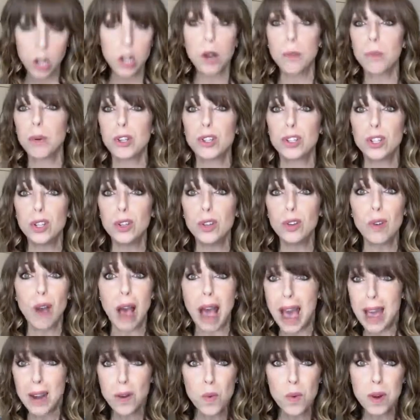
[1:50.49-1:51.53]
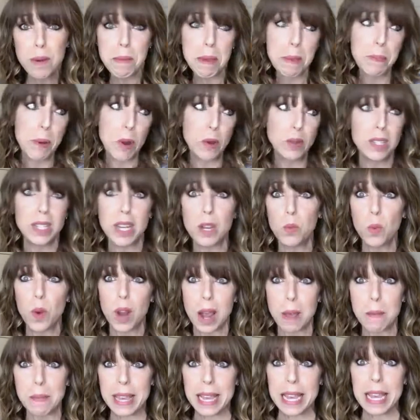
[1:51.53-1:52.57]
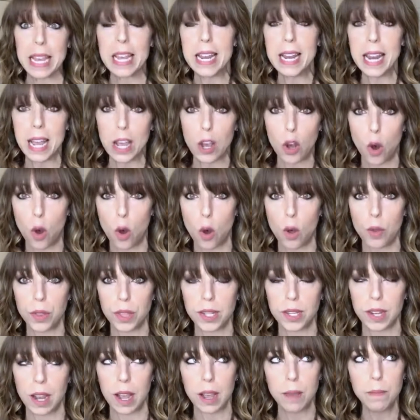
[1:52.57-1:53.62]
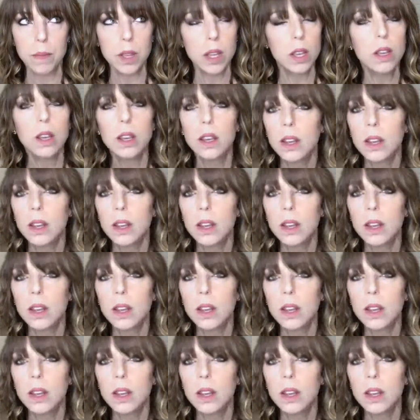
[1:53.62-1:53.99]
Number two, I don't wanna be posting what I'm eating all the time.